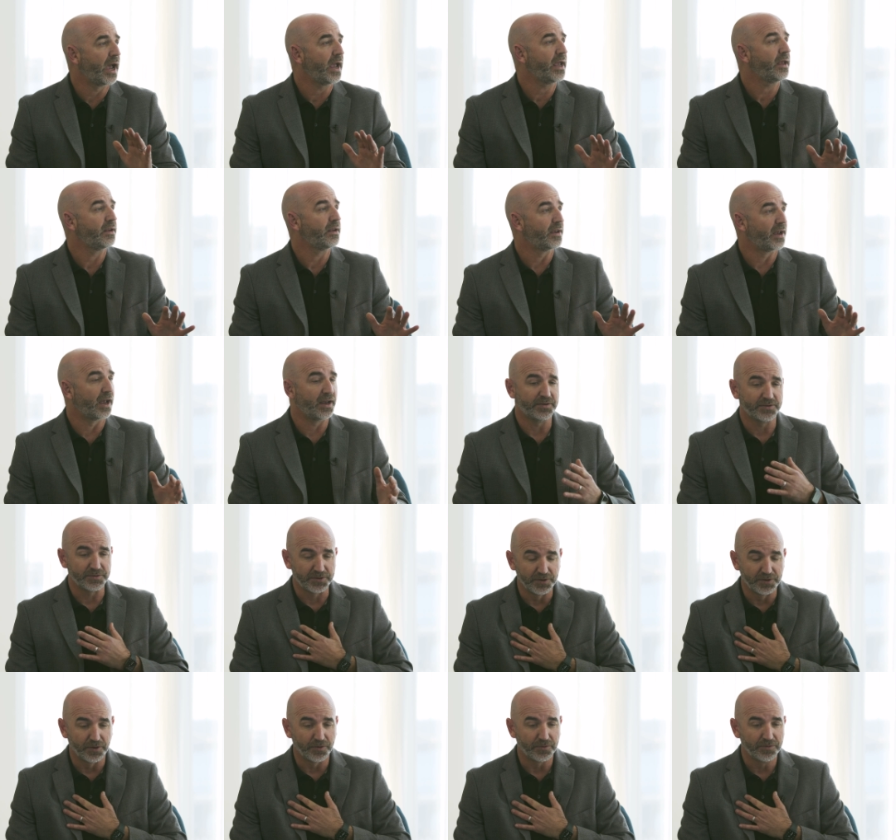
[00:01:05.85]
I, I
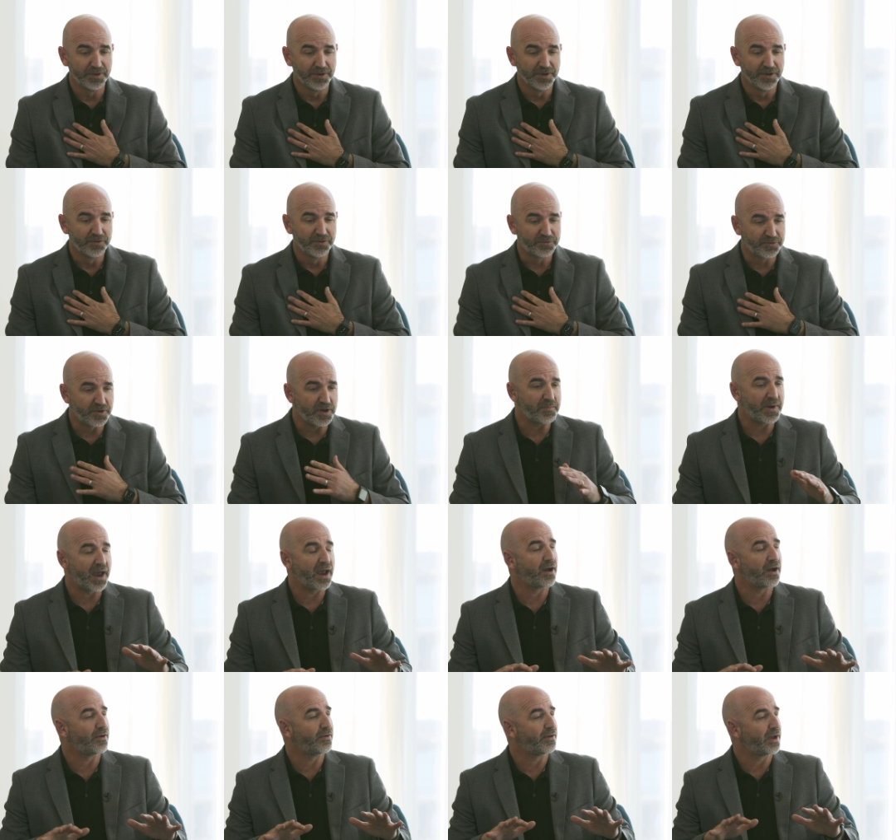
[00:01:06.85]
you know,
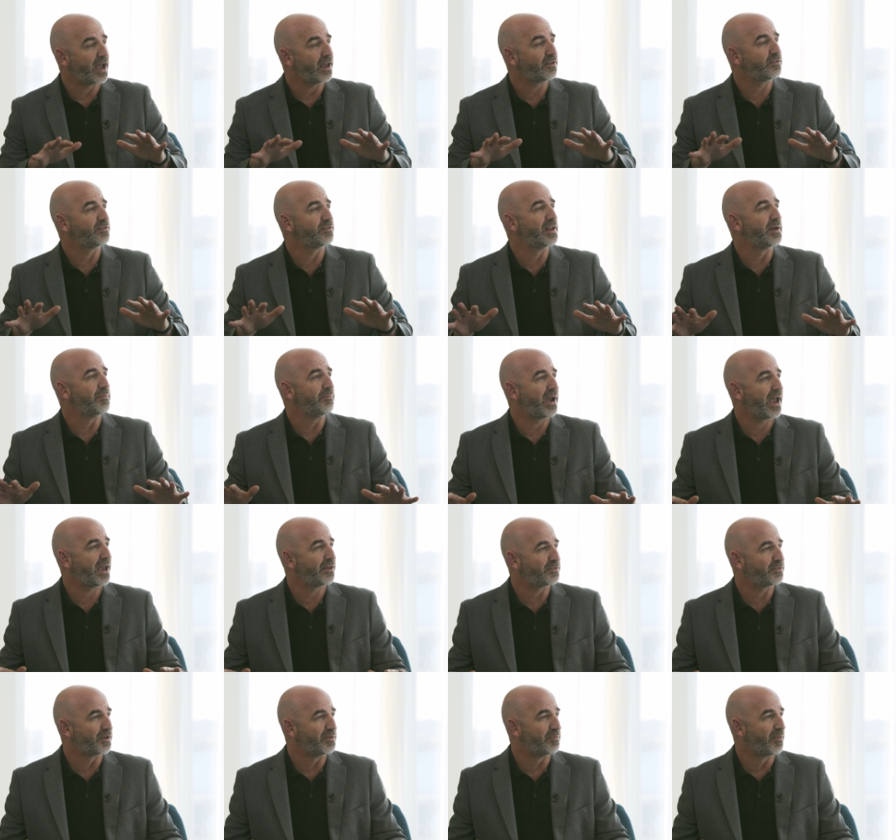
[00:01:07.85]
somehow I slipped
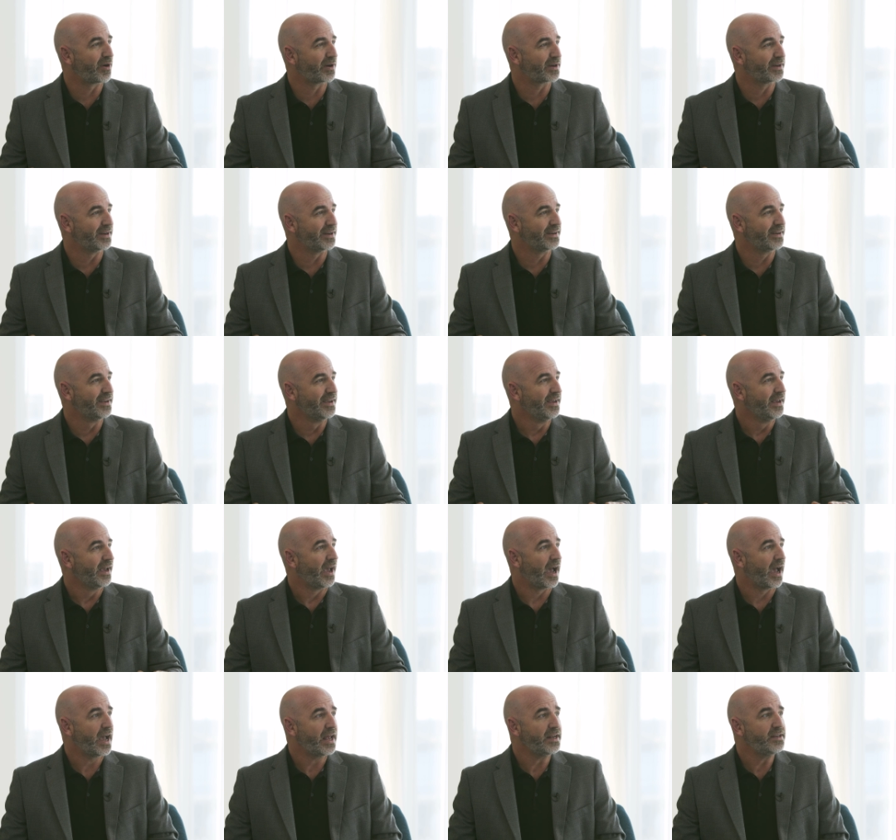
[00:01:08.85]
past her marketing.
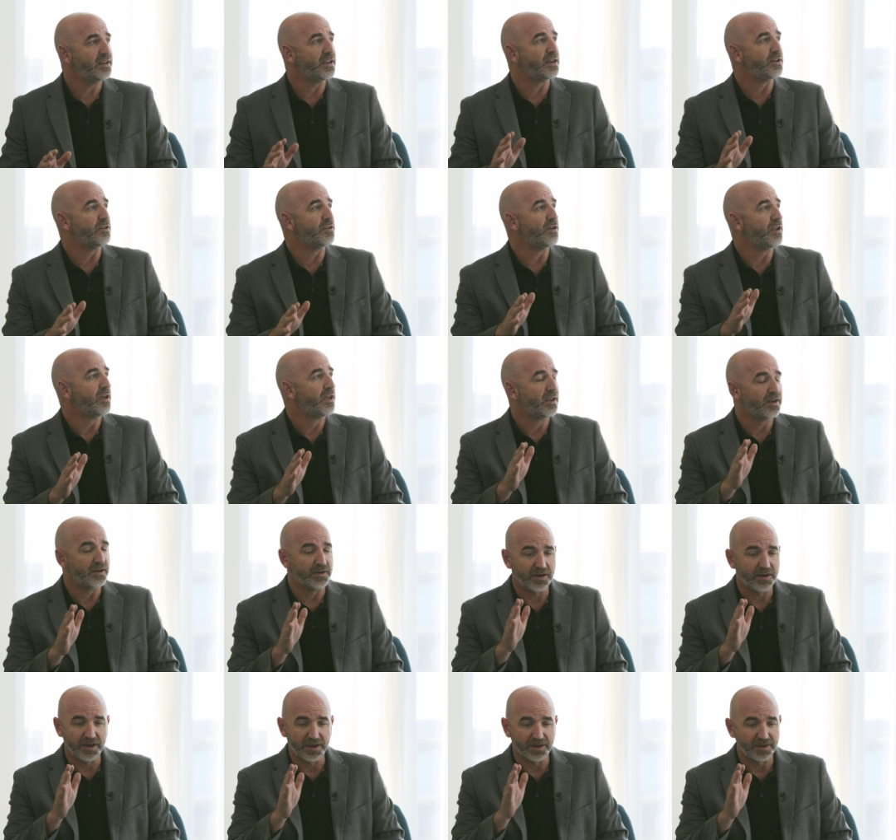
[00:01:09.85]
I didn't,
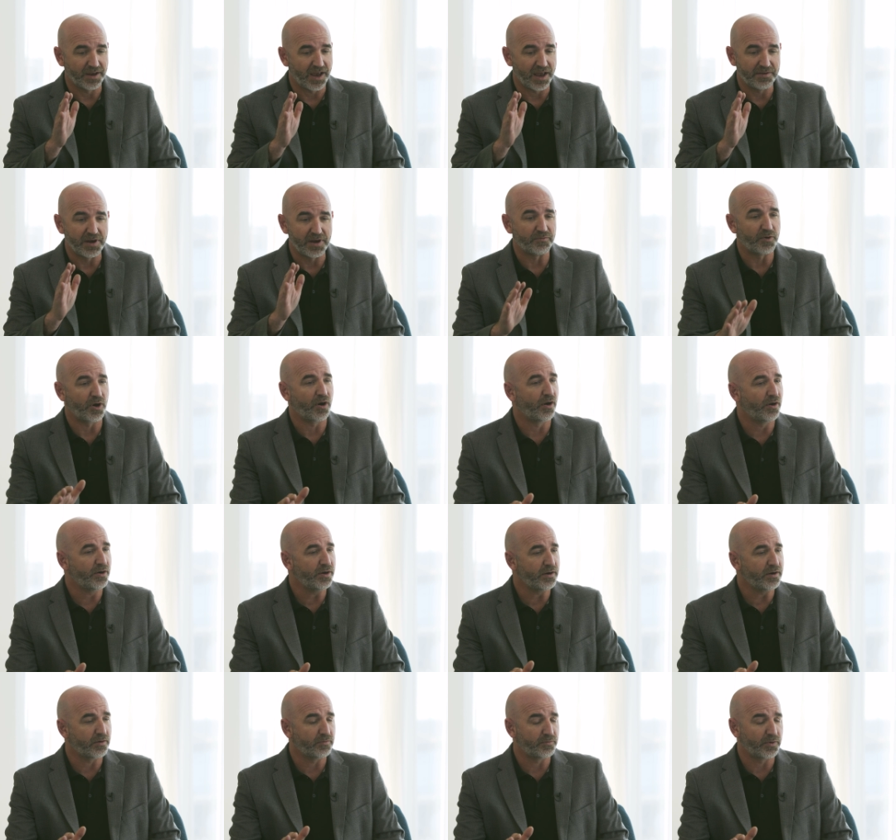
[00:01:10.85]
uh, I never
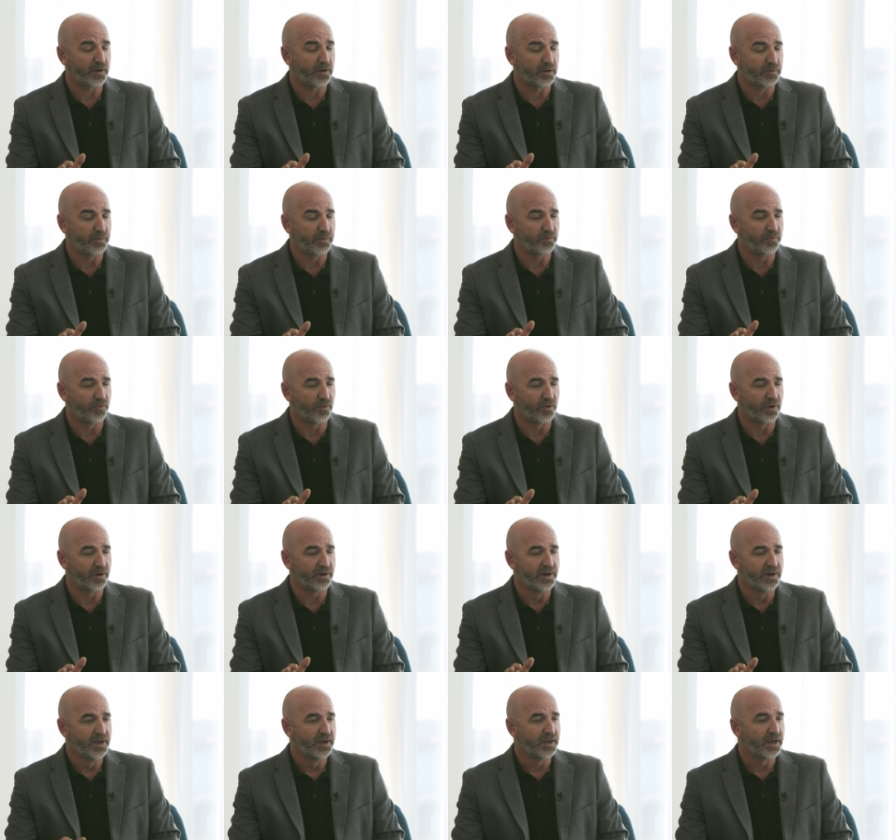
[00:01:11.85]
heard of her
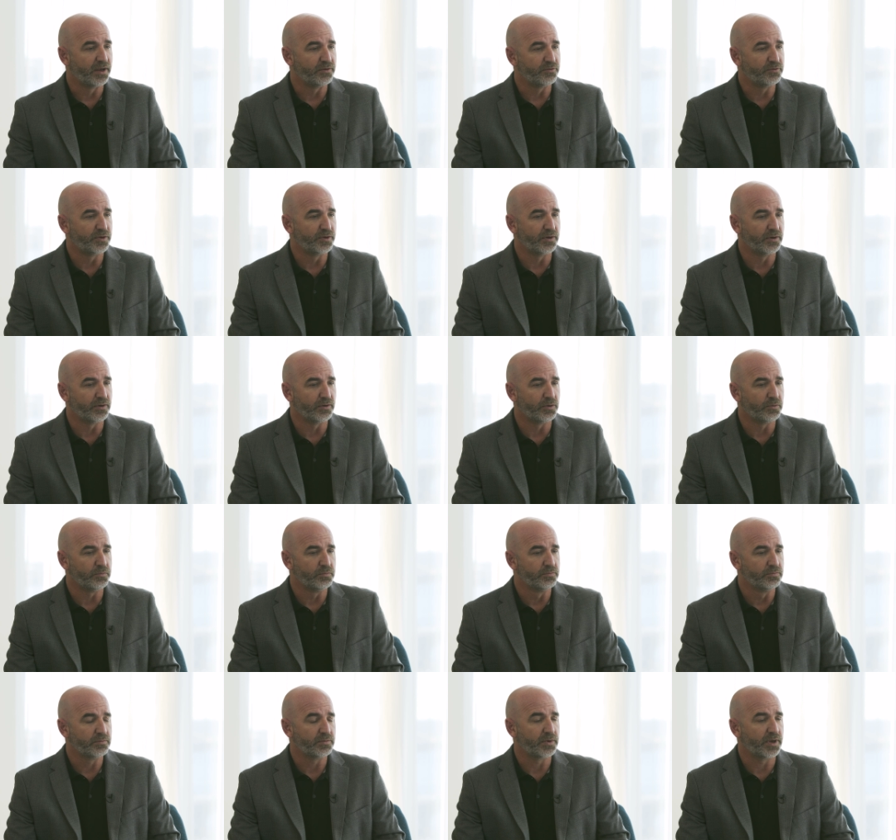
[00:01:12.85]
before
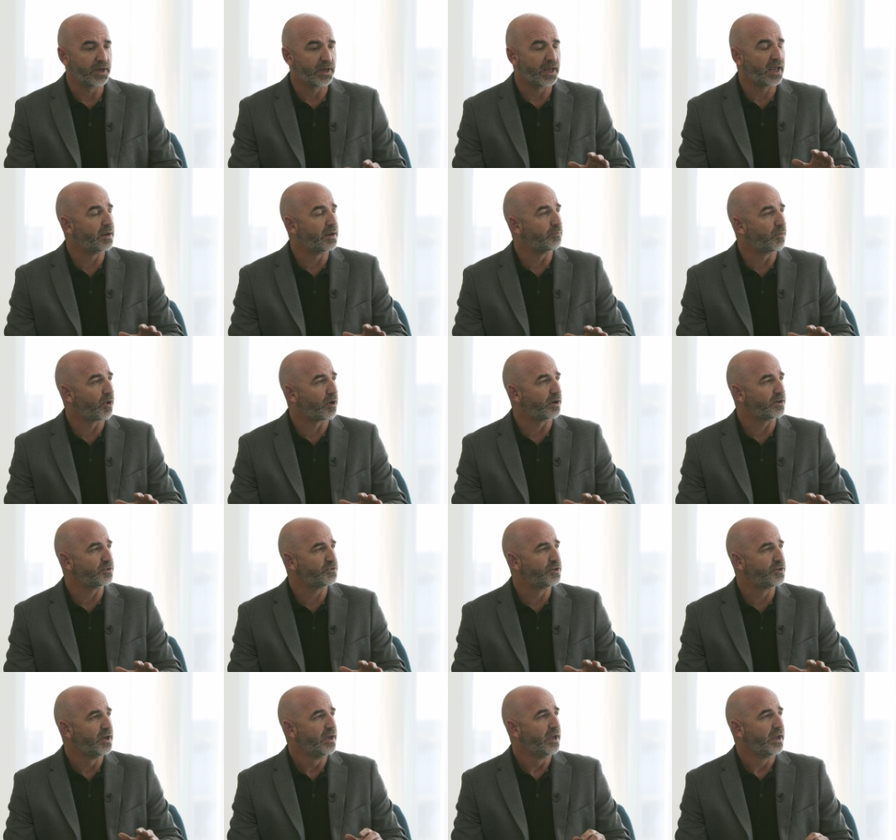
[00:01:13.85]
until uh, in March.